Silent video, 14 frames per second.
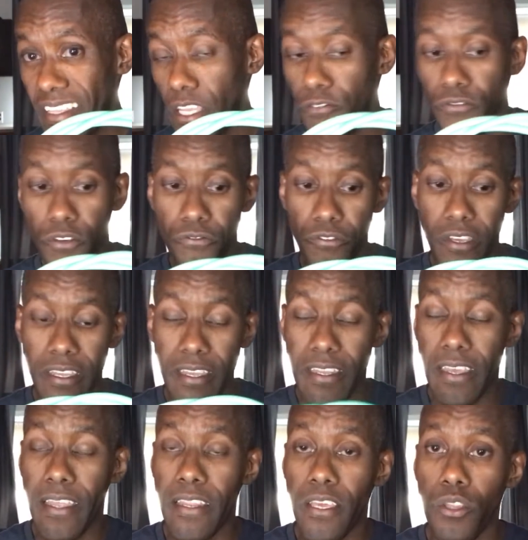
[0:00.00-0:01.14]
If you fit in
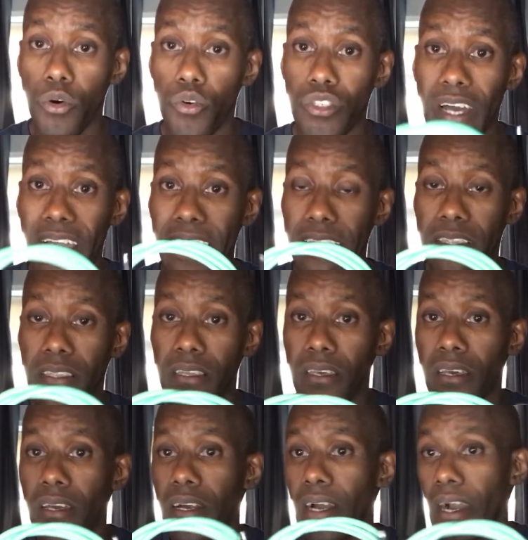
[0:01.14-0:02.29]
any of those height
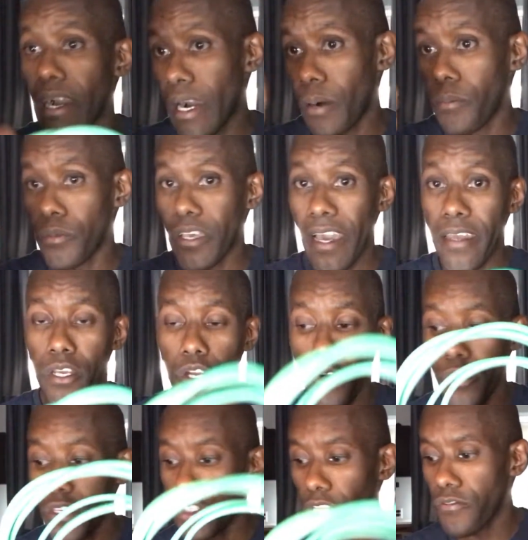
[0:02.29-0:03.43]

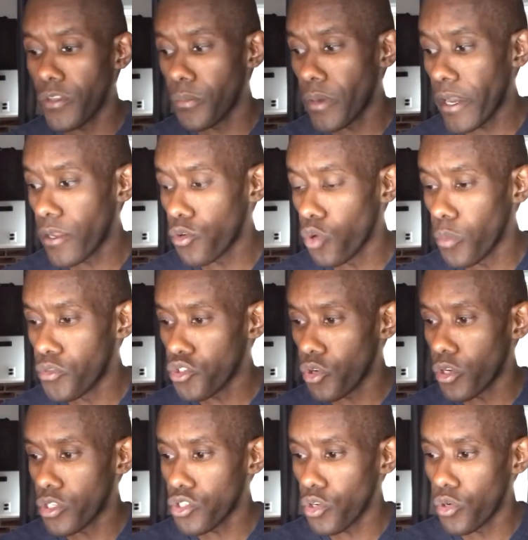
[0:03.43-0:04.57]
categories, you have to buy the rope so
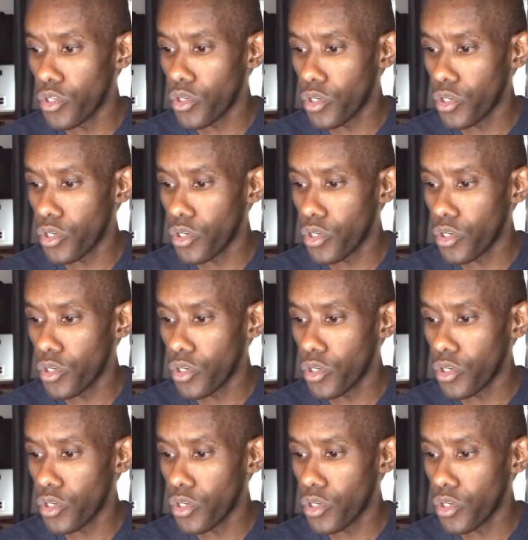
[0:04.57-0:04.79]
it